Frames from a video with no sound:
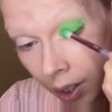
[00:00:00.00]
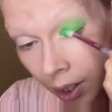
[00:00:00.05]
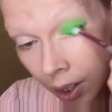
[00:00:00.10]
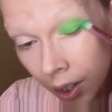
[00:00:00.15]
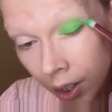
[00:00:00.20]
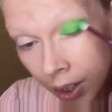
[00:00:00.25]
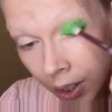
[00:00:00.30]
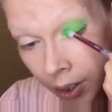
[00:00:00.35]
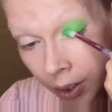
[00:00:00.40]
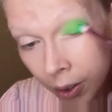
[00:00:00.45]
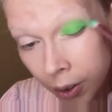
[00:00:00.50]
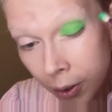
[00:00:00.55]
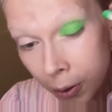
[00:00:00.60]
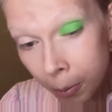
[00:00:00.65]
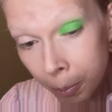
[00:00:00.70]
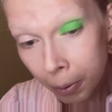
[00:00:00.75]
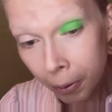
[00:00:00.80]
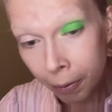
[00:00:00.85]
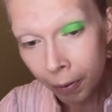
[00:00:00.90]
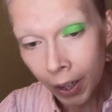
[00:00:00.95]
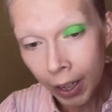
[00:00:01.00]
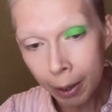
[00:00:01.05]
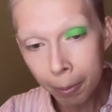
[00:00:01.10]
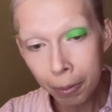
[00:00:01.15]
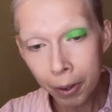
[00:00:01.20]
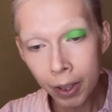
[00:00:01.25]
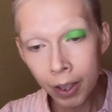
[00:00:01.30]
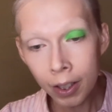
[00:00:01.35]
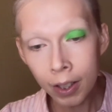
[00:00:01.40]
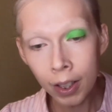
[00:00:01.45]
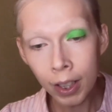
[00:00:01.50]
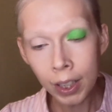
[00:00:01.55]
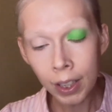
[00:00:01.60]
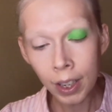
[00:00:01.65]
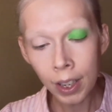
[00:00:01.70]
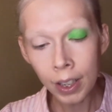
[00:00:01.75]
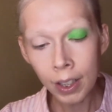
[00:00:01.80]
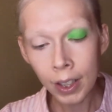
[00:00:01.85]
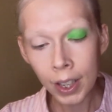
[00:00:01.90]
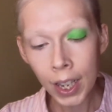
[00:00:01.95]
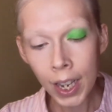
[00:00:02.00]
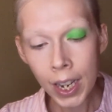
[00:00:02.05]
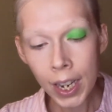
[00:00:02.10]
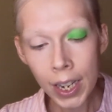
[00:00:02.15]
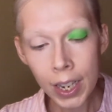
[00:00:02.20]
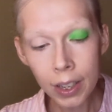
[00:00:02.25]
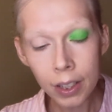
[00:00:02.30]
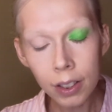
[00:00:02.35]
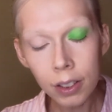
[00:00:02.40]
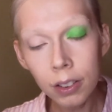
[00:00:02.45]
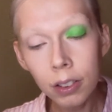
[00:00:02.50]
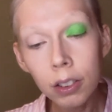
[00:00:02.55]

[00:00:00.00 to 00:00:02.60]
It's super vibrant, like I like.